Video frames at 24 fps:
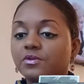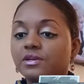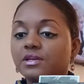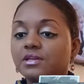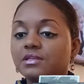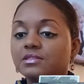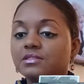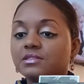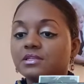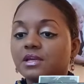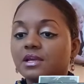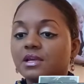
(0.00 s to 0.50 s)

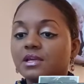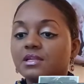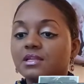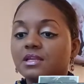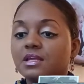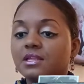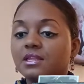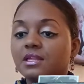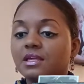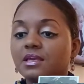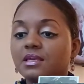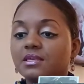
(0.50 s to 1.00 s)
insight
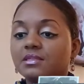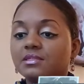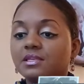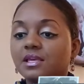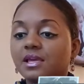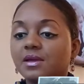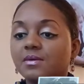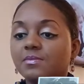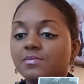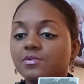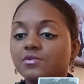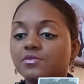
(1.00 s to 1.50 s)
and
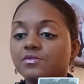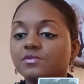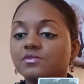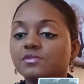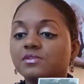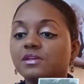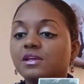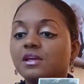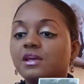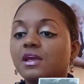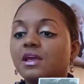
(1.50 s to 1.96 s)
examples.